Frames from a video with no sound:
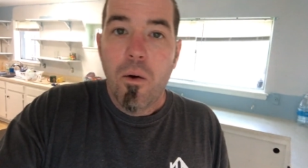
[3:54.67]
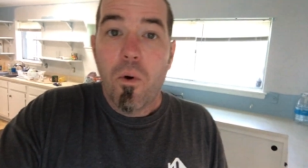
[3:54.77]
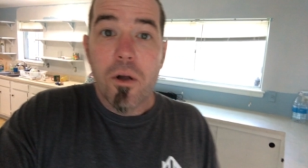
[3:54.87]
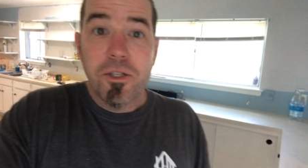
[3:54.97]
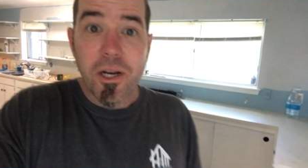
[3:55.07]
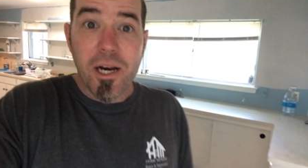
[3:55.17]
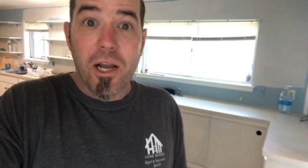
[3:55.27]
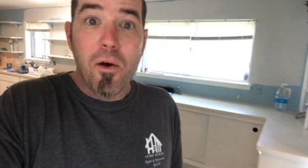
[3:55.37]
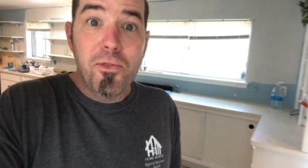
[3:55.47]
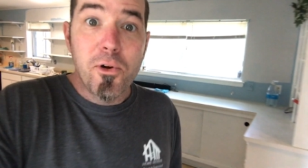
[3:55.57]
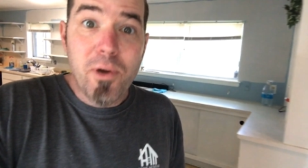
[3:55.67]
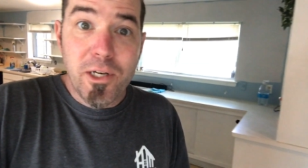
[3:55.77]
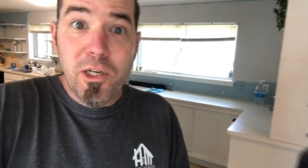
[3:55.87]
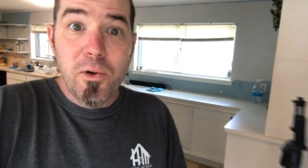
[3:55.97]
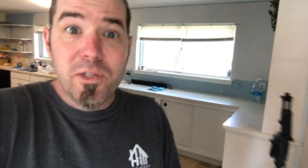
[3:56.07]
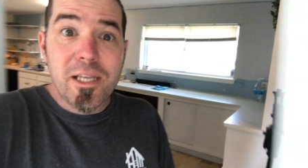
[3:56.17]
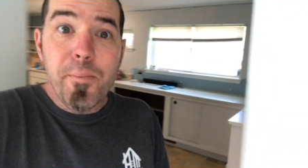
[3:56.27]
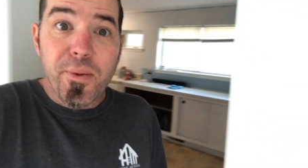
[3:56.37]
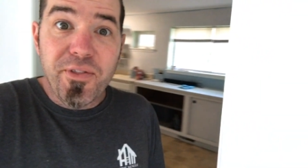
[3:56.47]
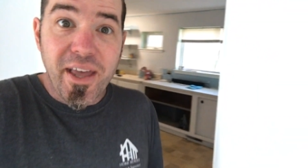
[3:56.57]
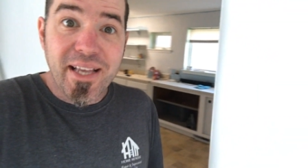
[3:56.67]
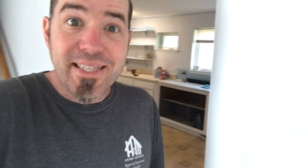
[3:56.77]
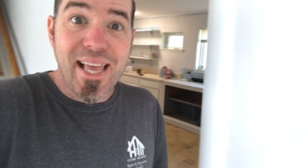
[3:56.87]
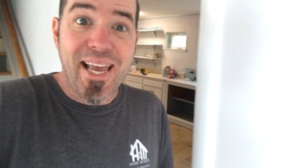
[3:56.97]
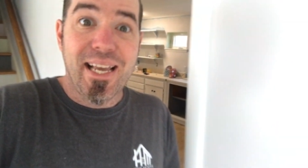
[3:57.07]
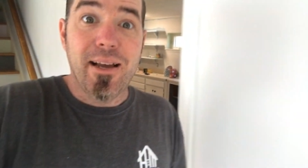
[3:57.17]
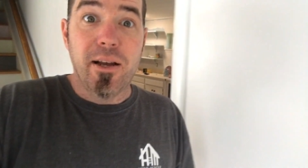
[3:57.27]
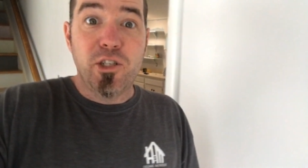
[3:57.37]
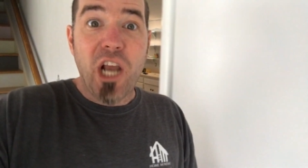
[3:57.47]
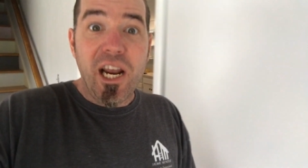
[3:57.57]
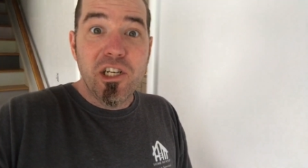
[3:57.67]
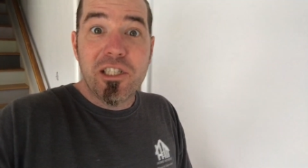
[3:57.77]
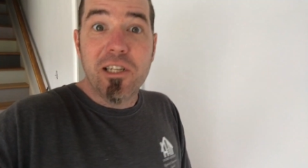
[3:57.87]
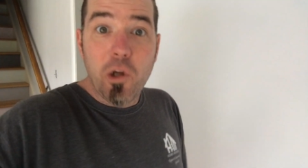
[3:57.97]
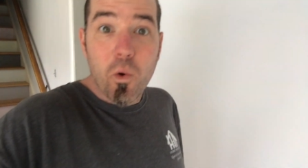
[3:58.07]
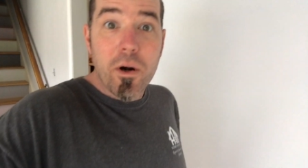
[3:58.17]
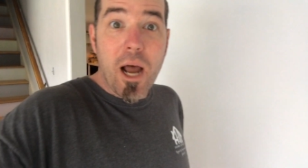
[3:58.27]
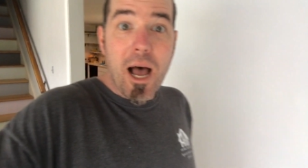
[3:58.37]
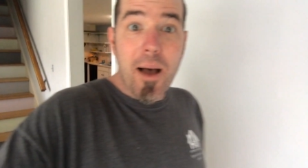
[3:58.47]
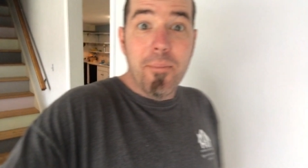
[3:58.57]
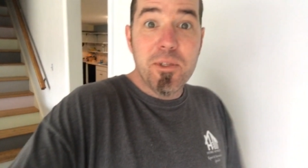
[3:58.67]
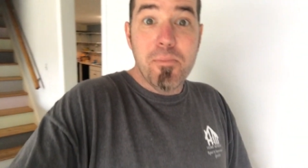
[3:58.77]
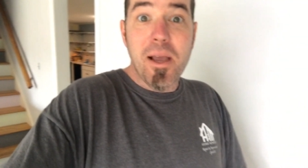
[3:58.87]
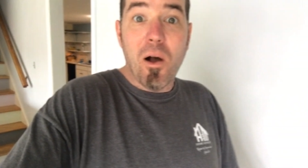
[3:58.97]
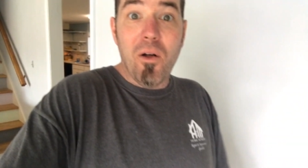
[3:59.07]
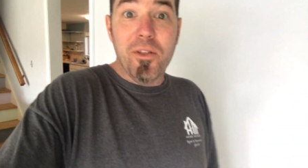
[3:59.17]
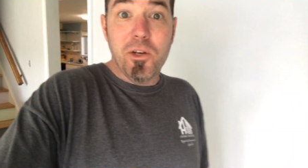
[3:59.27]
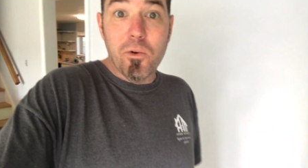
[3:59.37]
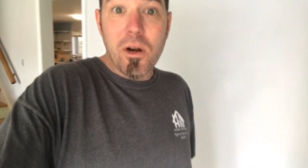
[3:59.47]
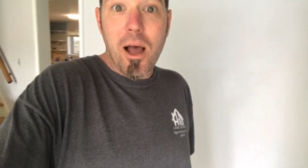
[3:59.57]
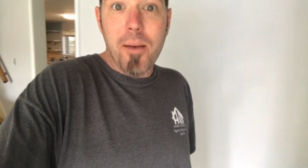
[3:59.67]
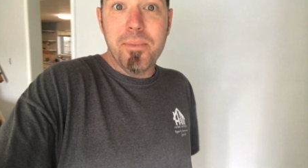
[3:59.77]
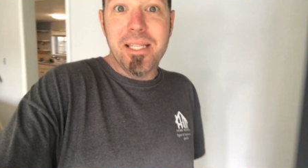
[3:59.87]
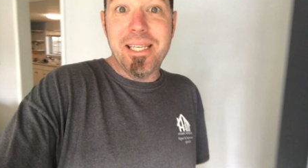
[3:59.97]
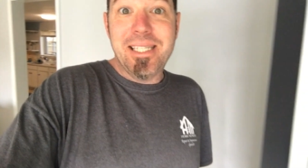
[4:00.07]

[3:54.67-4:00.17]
We're also gonna go through and do simple things like uh, change the doorknobs, make all the doorknobs the